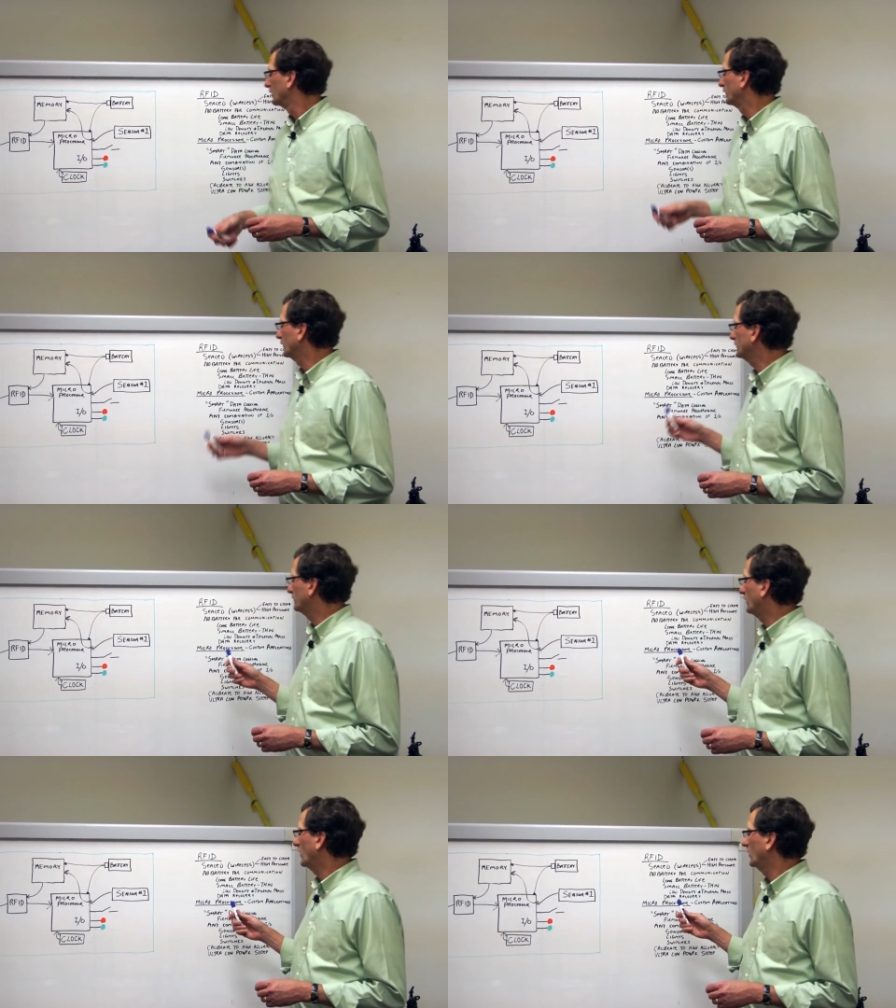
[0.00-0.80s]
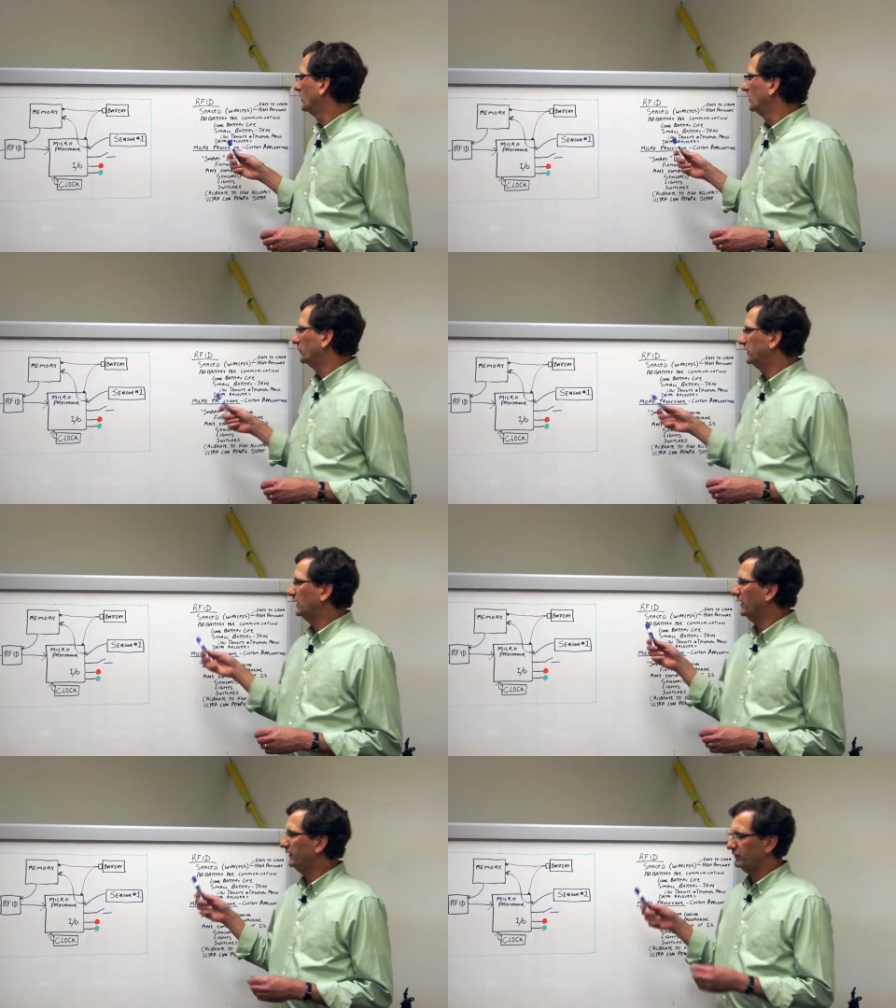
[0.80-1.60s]
First of all,
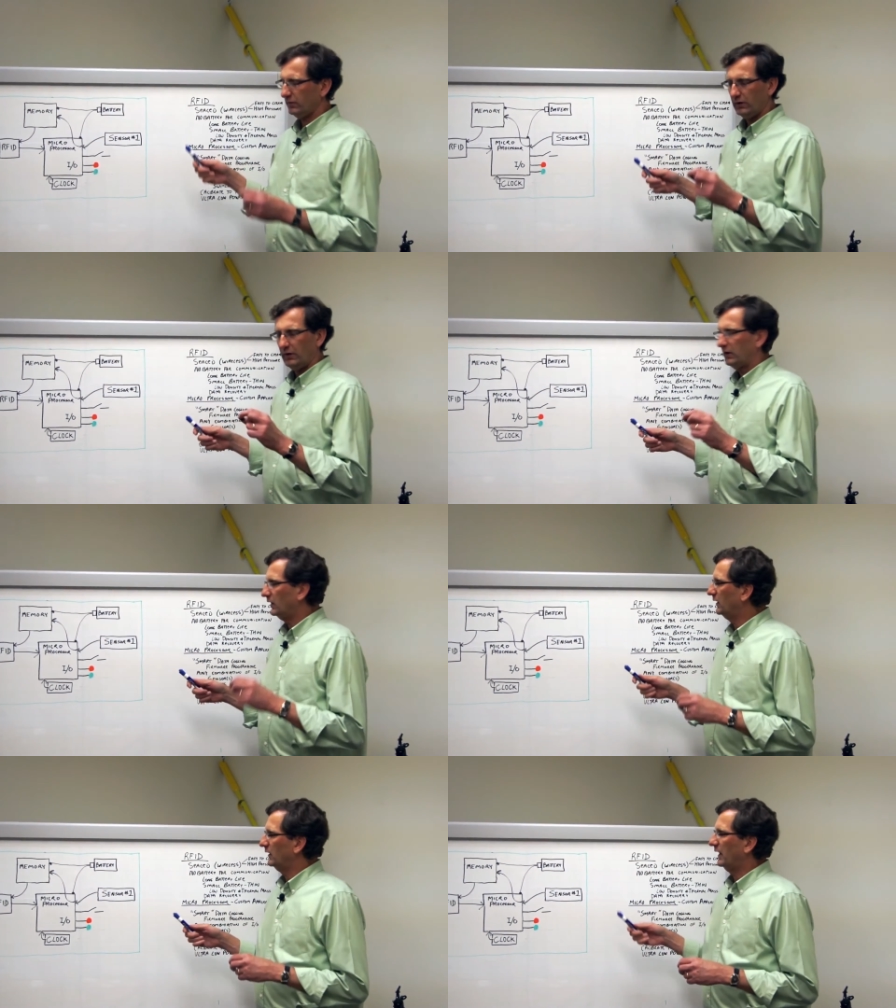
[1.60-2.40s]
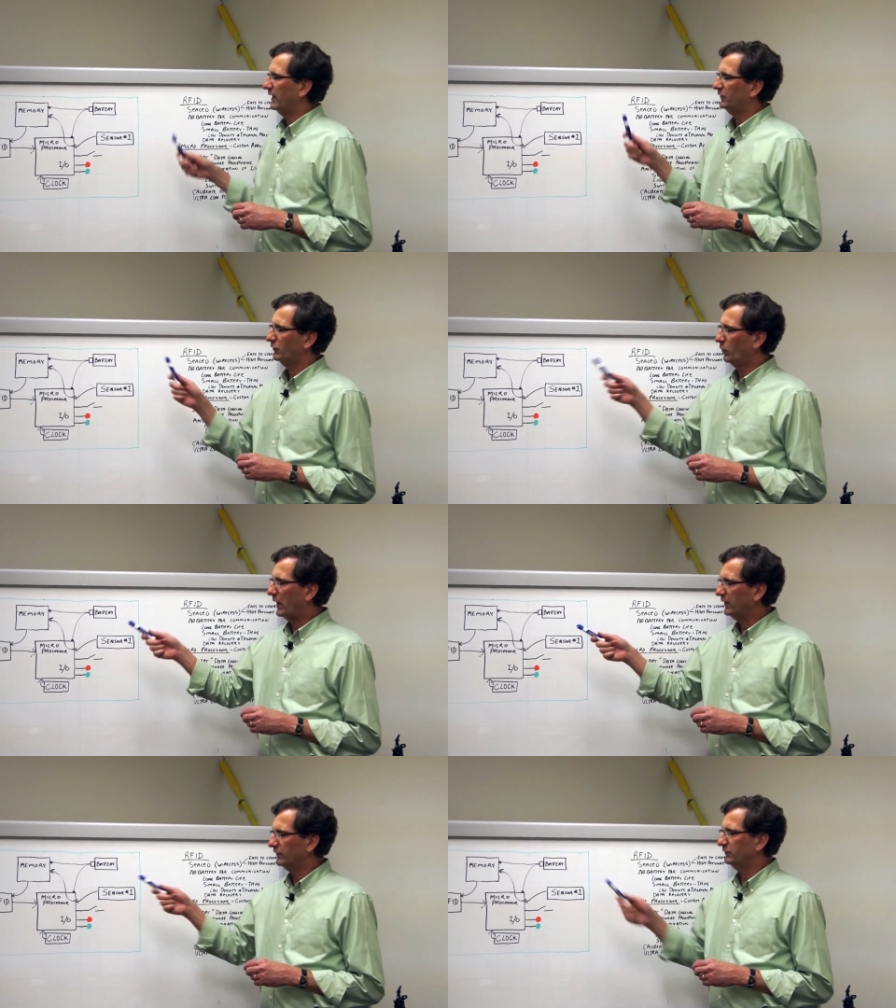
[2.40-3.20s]
because it has a
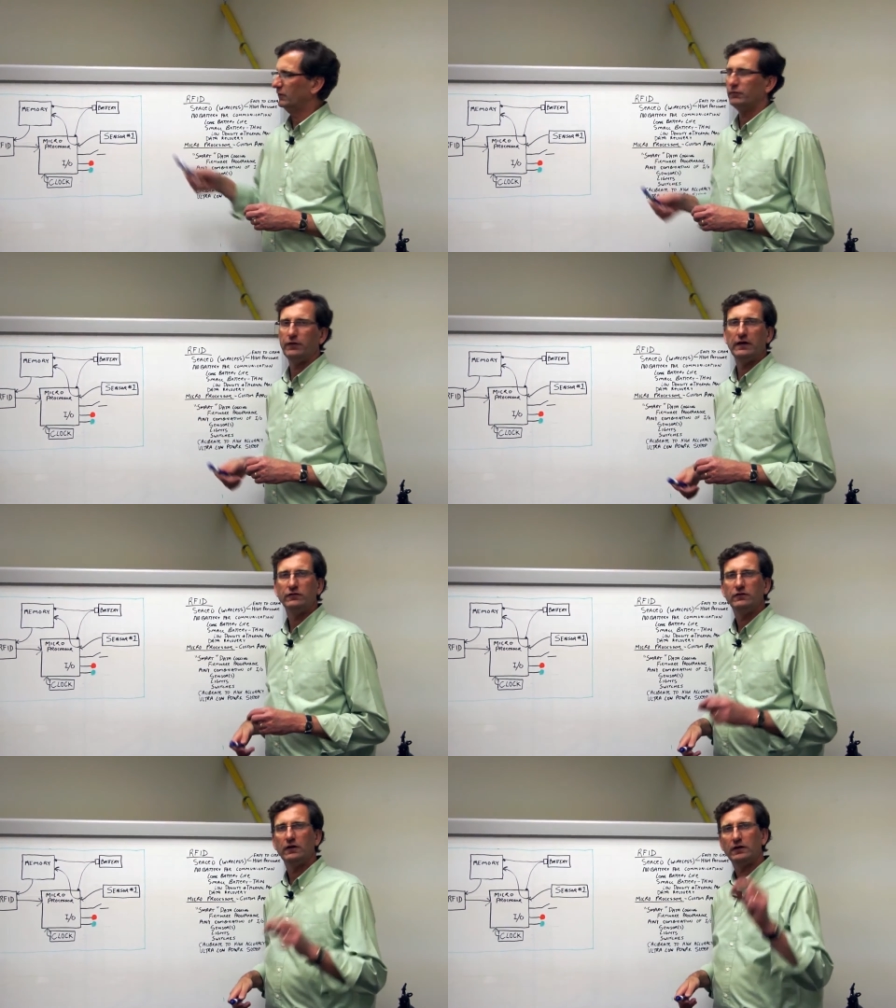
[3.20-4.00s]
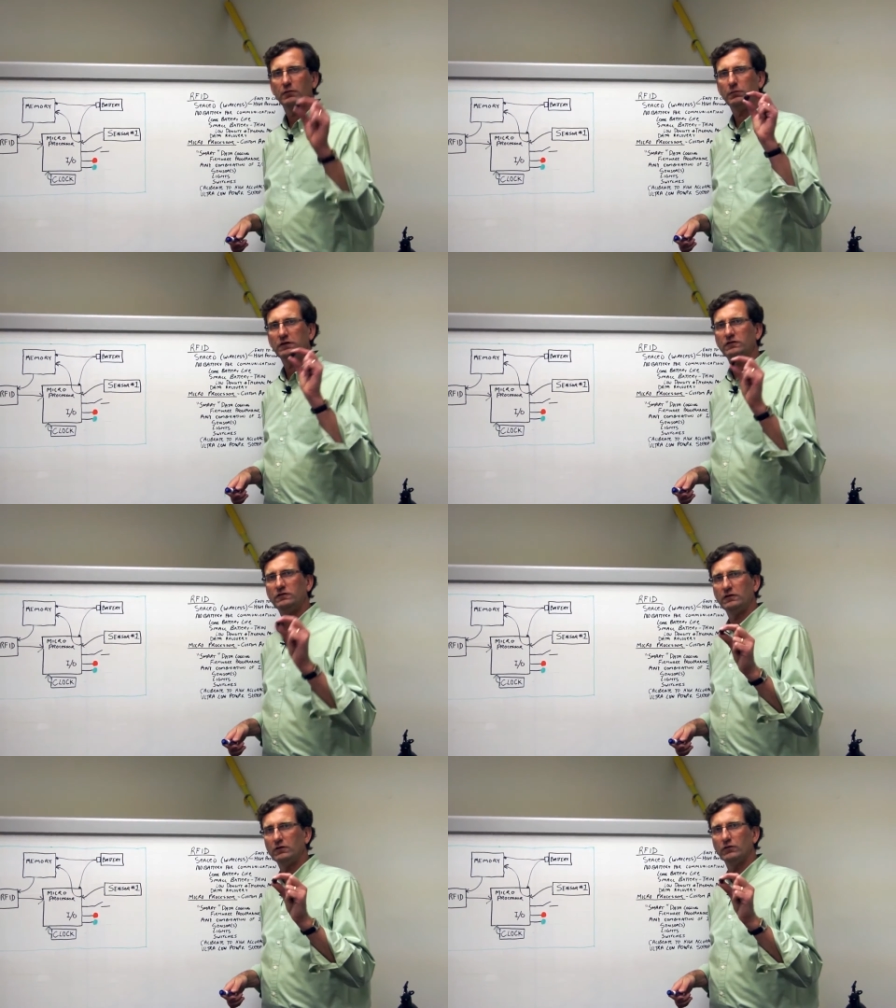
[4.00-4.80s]
wireless interface, it can be
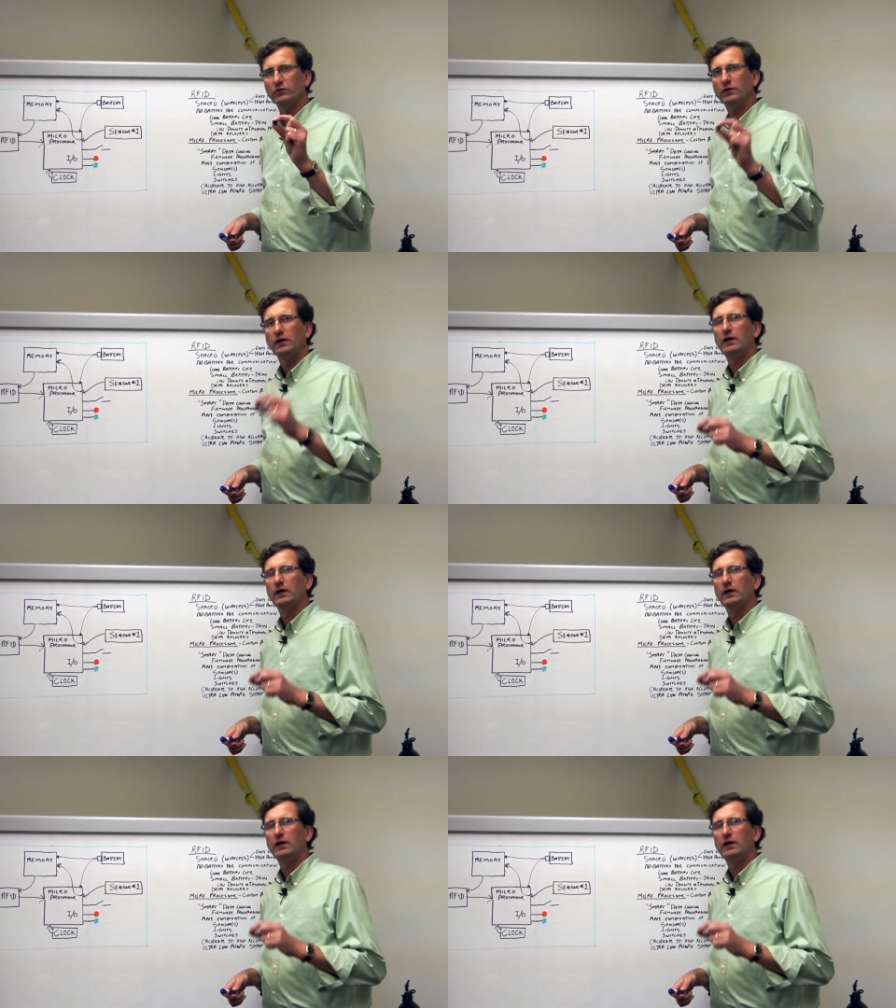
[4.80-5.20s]
sealed.